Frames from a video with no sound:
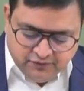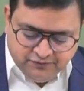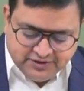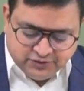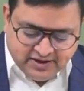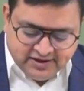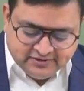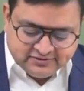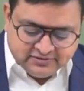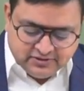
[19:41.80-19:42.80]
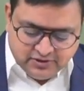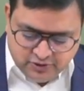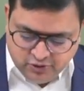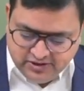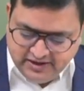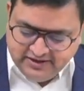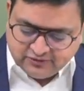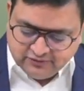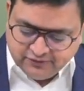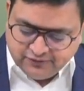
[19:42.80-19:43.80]
which one is least
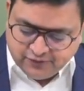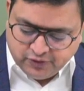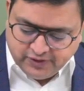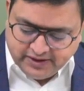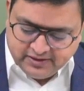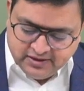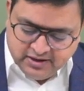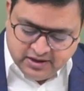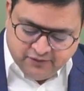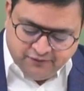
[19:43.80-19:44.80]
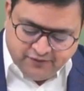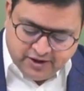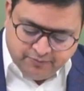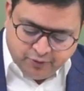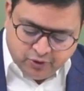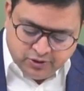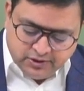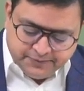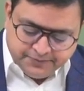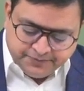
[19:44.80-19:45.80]
of the following? 1
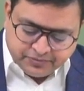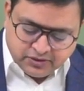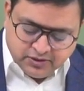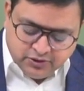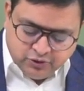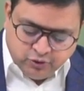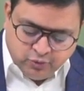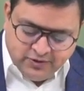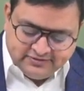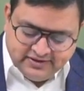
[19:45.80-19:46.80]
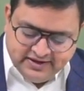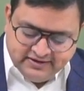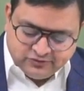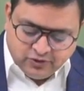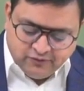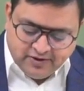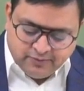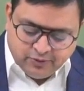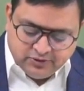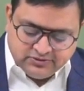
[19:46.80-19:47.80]
upon 2 is least, or 1
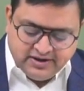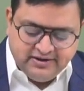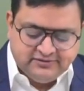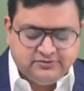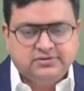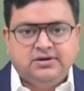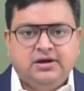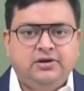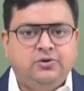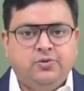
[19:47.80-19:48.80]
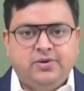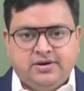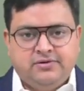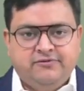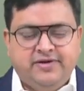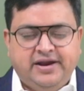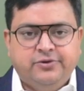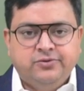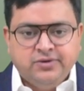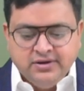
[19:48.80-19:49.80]
upon 3 is a lower
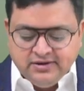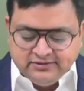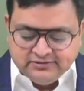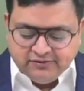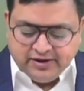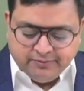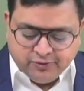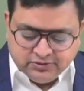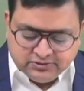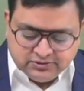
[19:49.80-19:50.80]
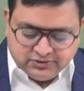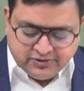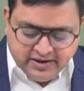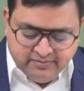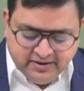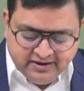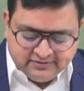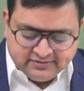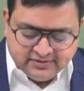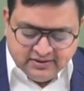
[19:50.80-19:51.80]
value? Sir, 1 upon 3
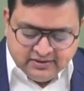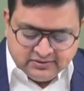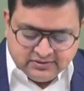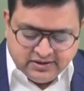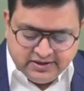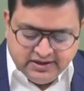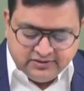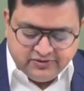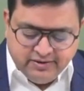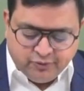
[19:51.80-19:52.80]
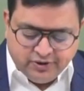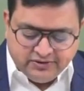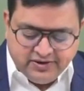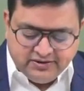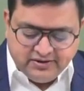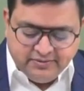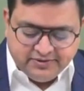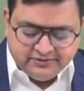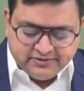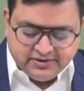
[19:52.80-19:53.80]
means
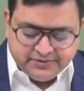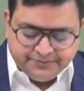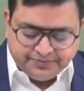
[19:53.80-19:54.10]
33.33%,